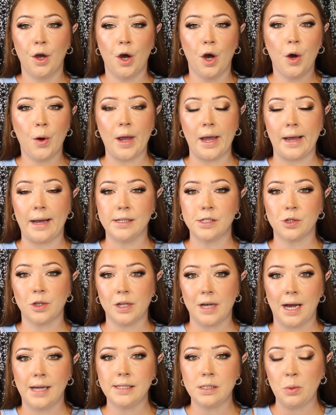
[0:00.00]
Okay guys, so the
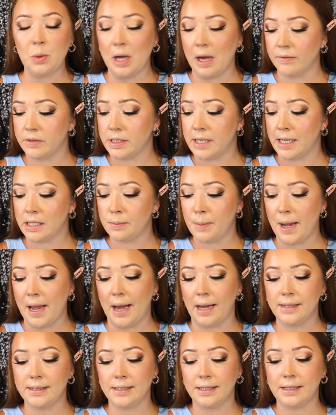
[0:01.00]
last thing we have to test by
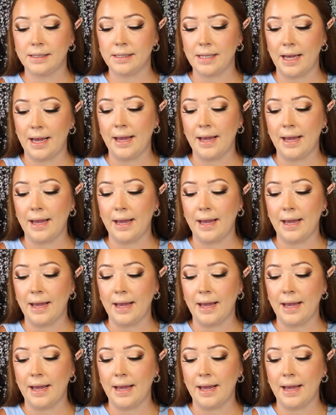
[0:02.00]
Essence